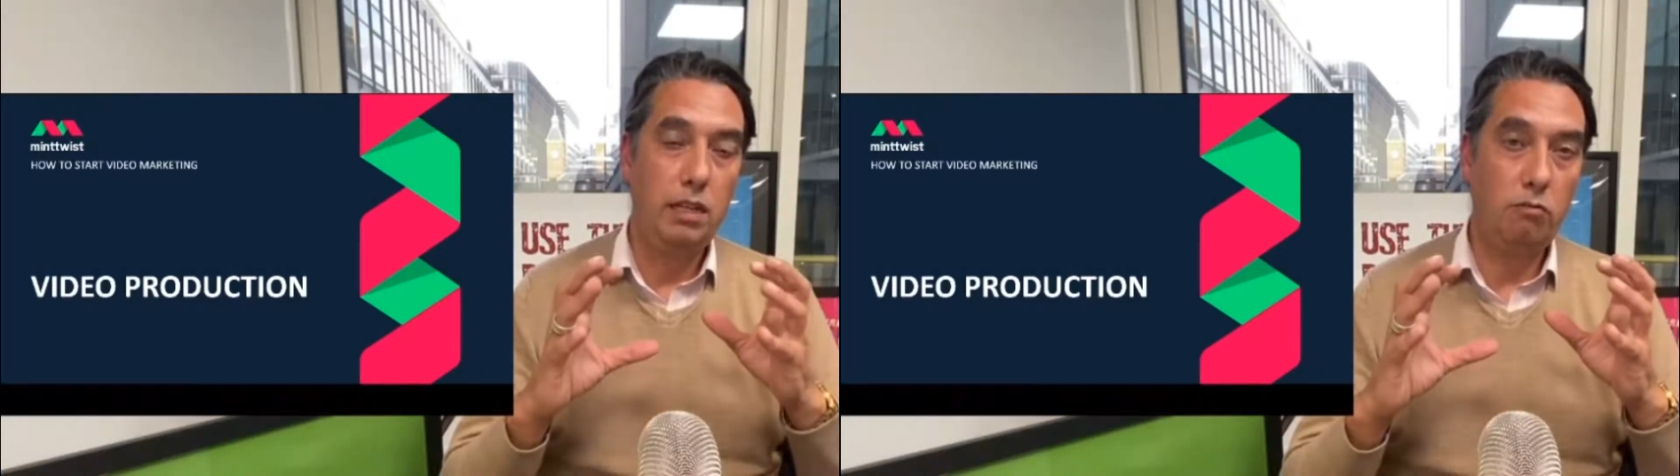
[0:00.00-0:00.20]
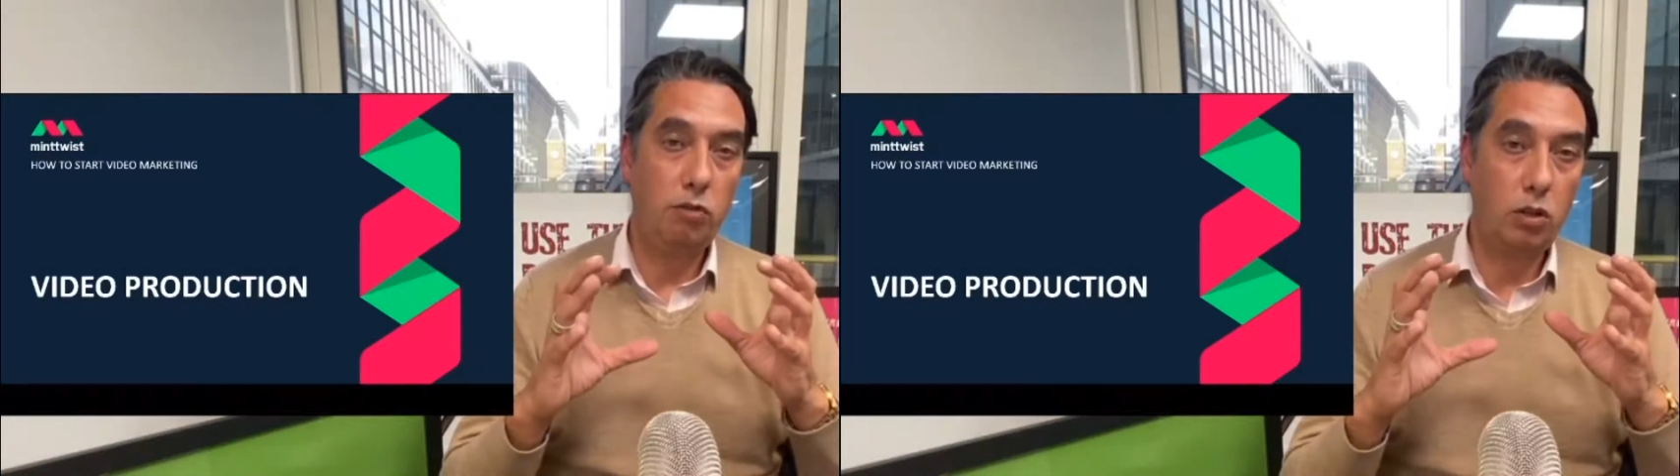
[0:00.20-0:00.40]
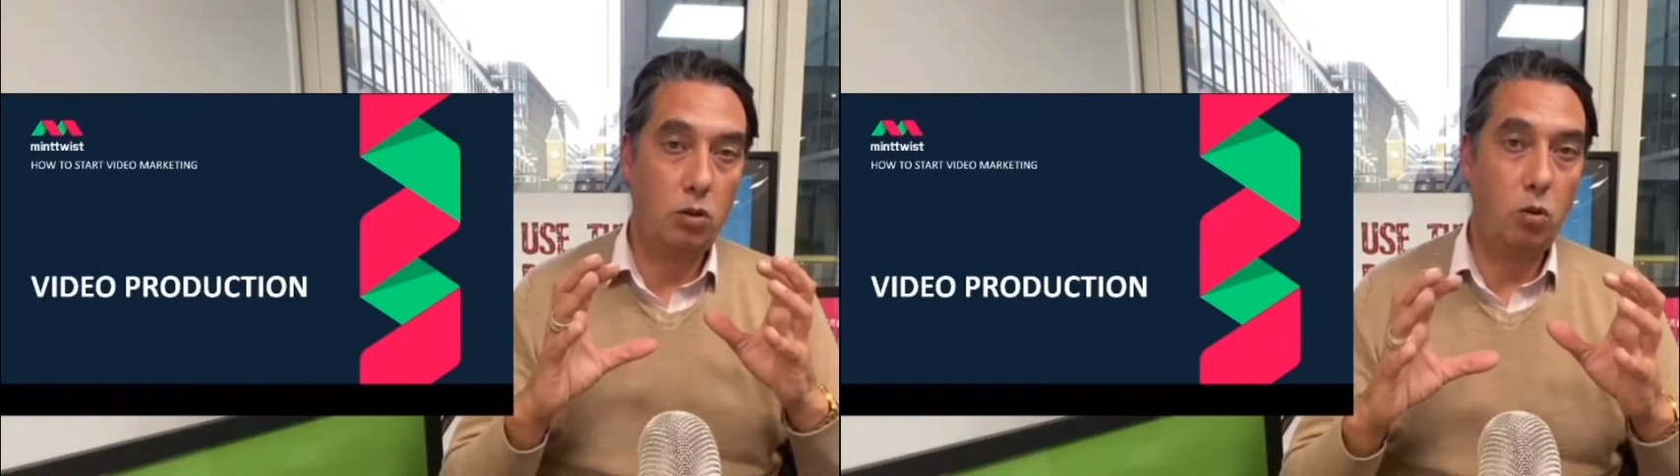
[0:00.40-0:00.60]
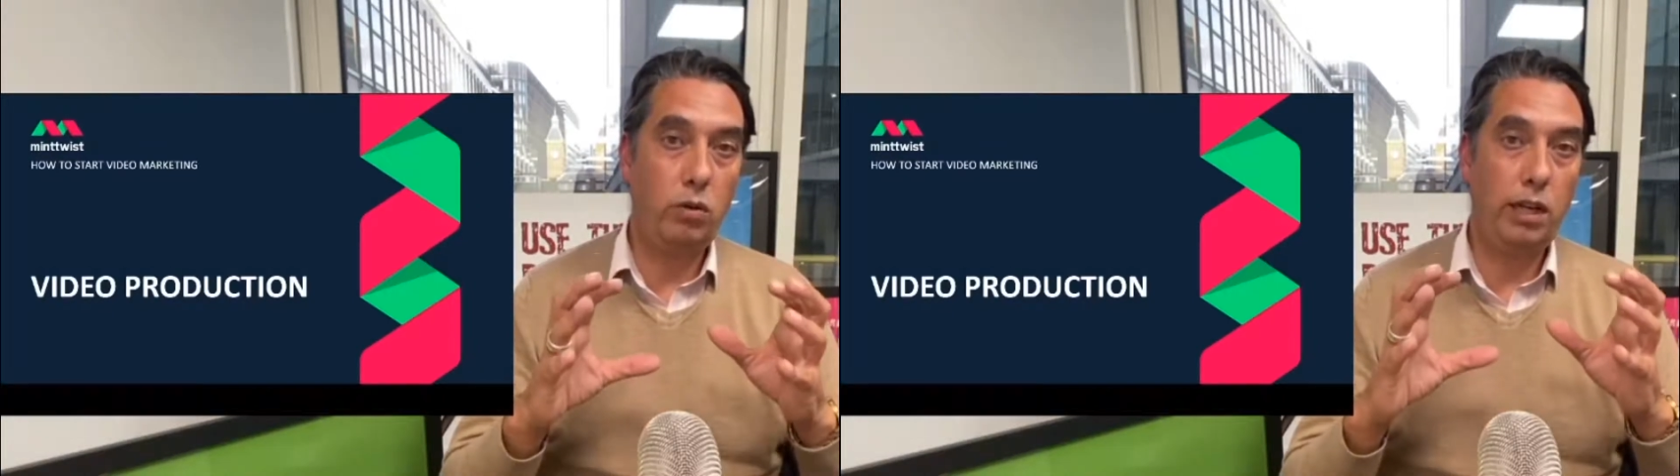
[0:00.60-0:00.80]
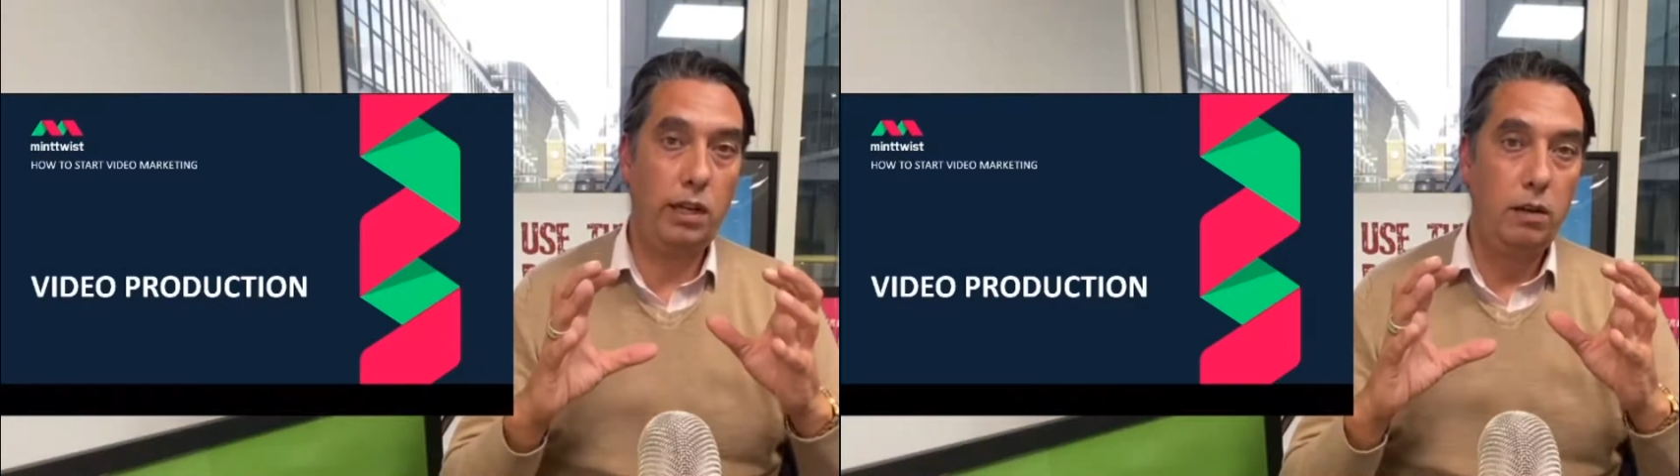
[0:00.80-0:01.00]
the
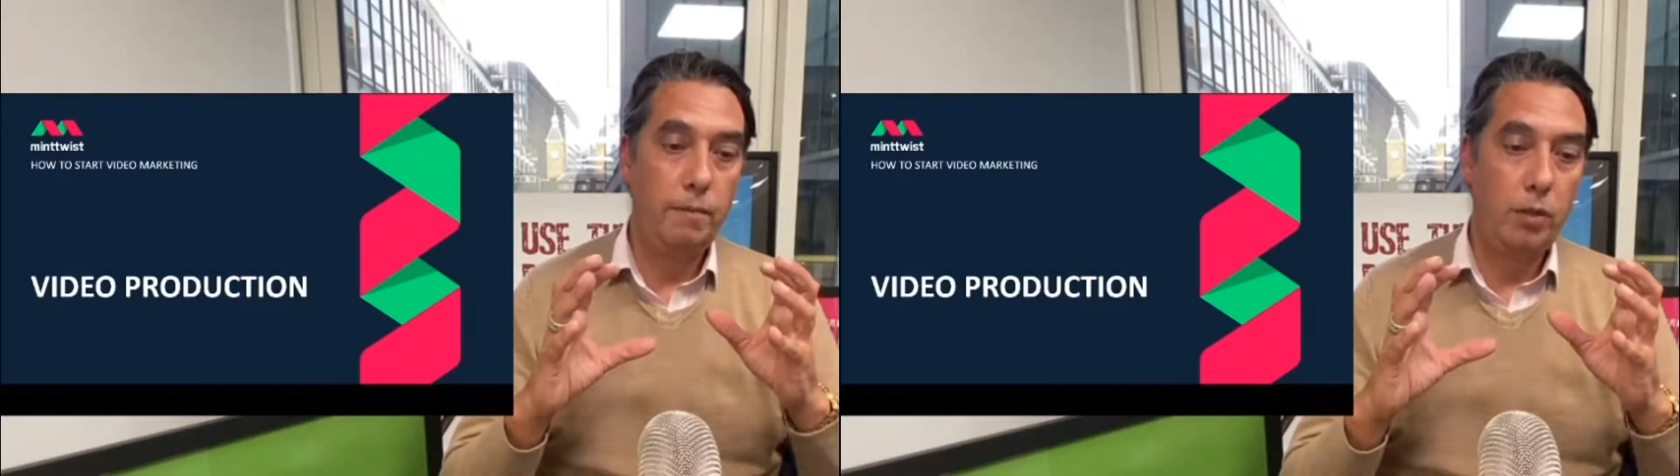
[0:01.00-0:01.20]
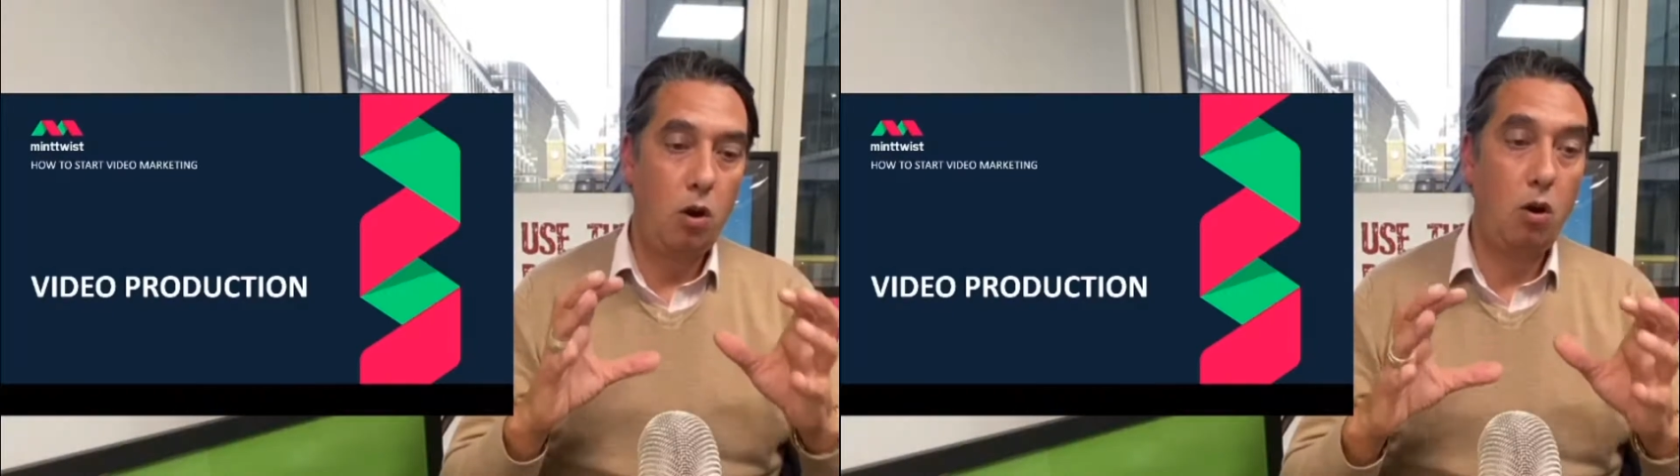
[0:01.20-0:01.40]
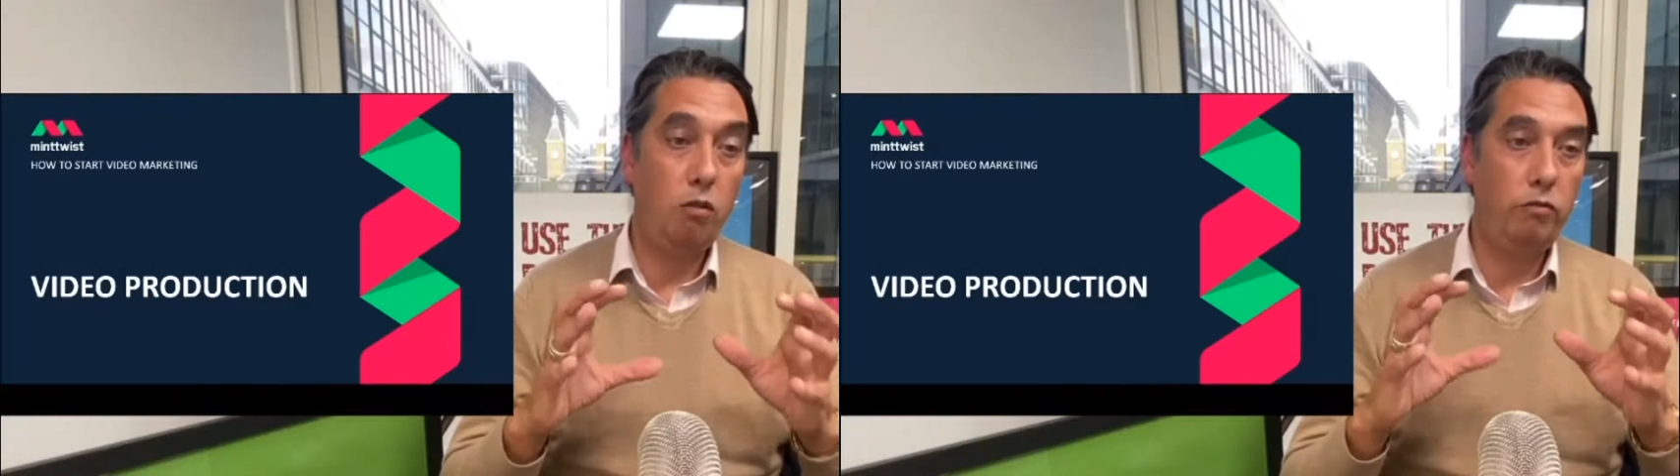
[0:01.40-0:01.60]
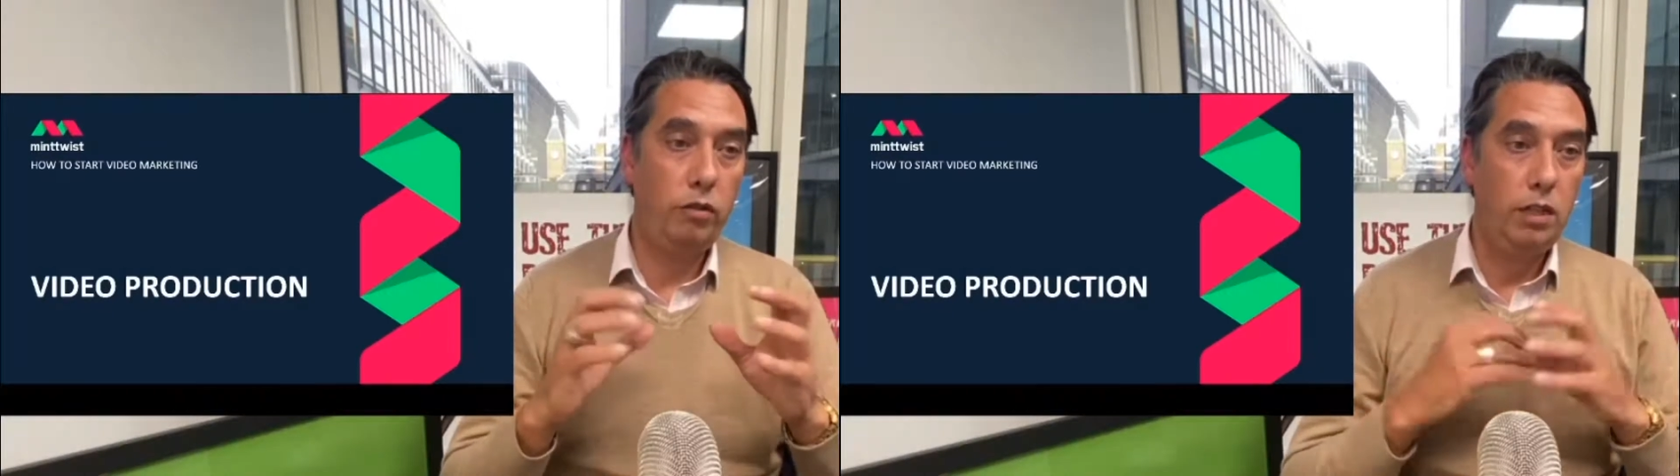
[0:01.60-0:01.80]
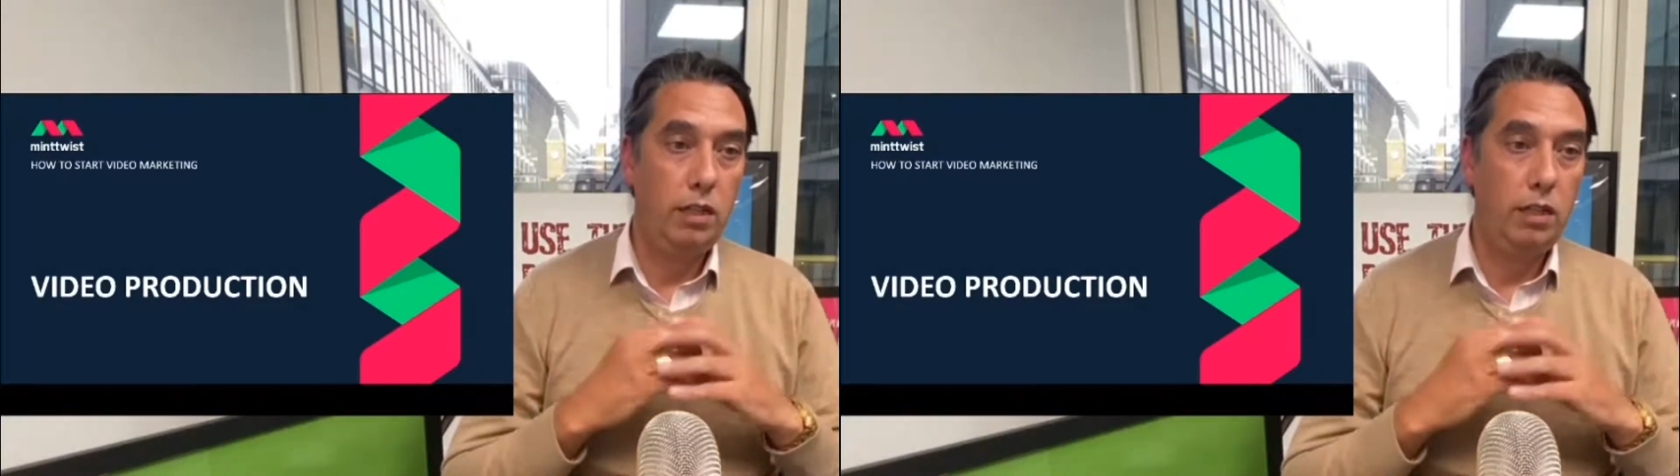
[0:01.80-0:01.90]
recording of